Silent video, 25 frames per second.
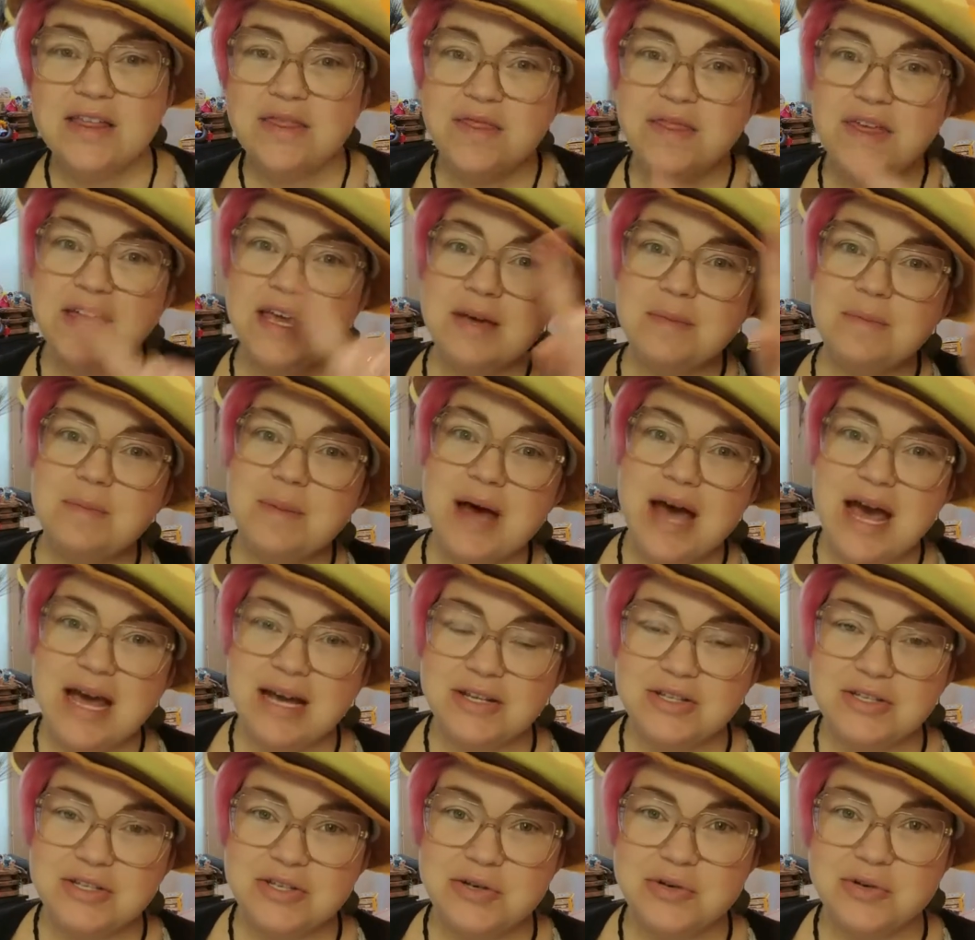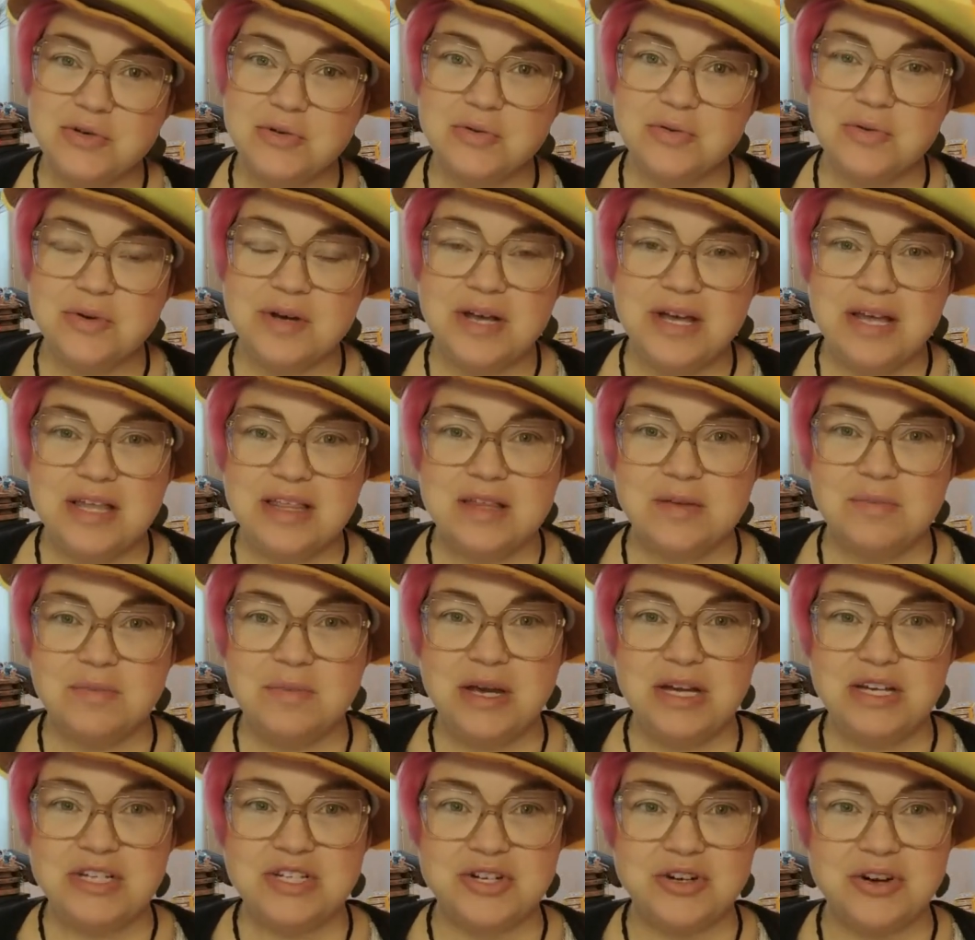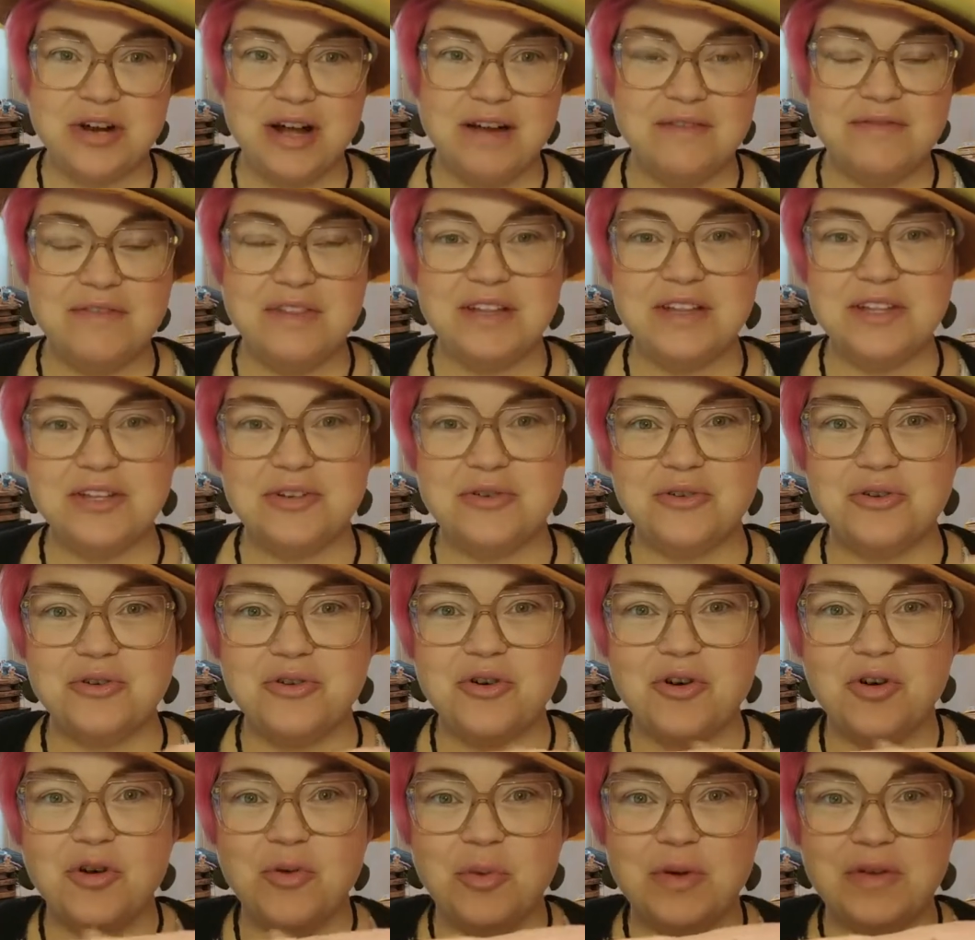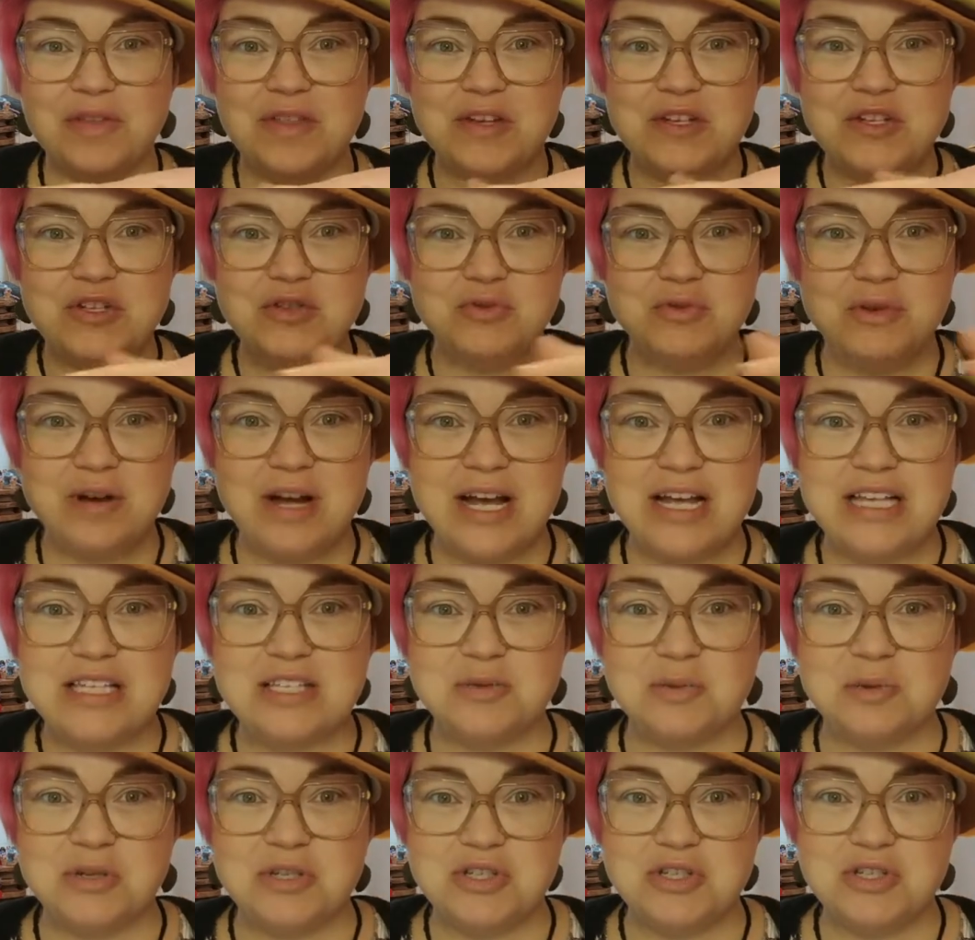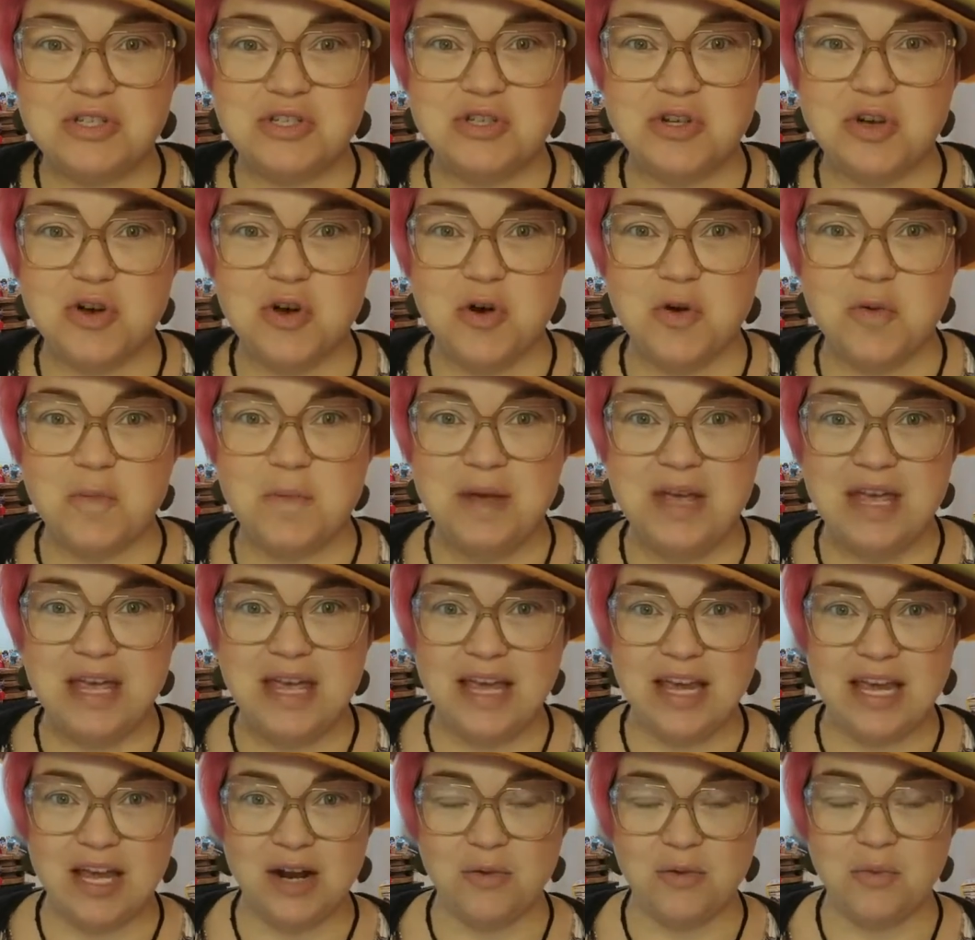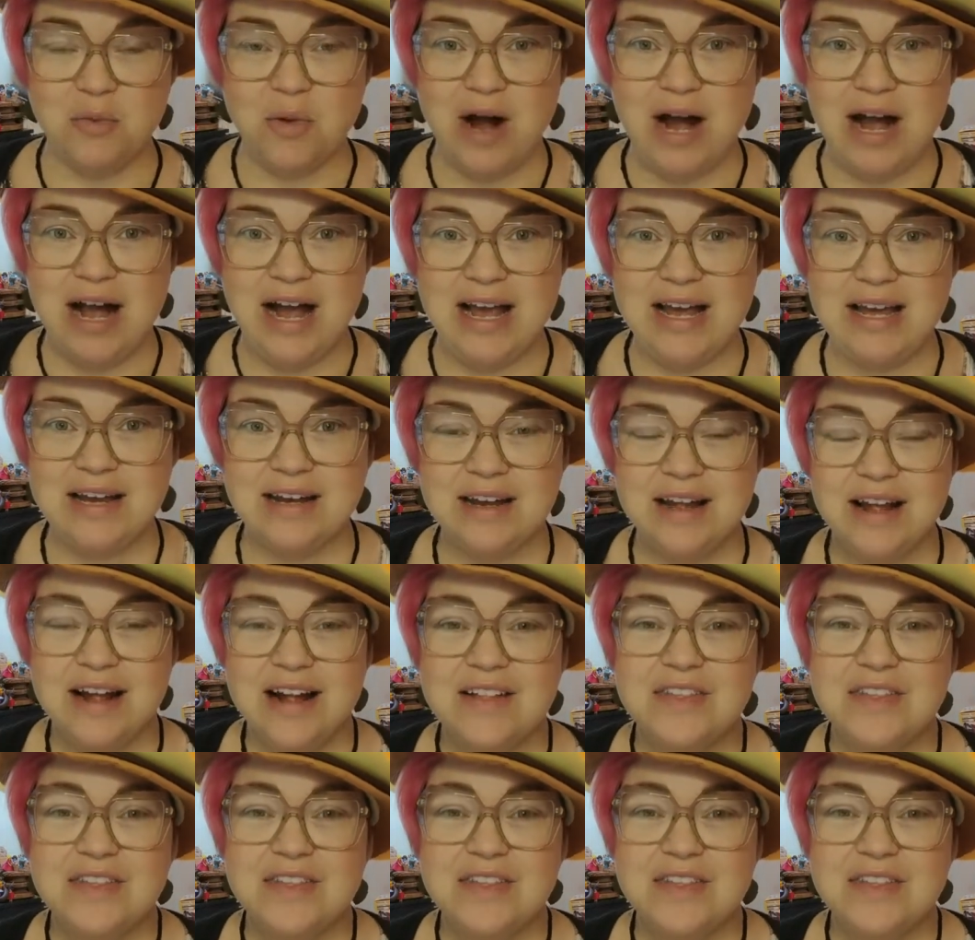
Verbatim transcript: Think back to the picture of the little girl where the dress was so big and wide.